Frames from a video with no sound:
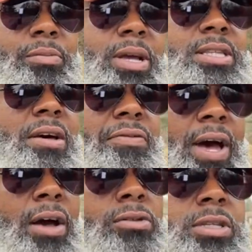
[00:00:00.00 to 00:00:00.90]
myself
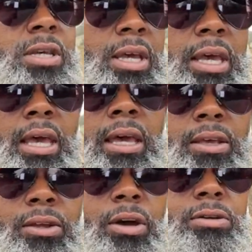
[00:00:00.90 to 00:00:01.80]
out.
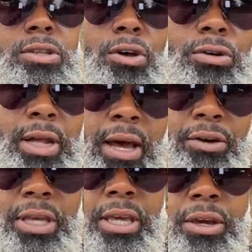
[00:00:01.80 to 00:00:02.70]
It's cold out
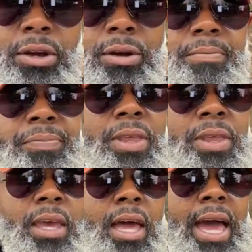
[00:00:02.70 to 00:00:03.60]
here.
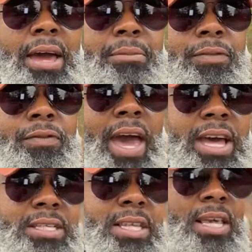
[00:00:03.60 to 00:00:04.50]
I am
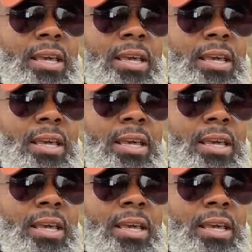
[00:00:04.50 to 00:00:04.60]
fasting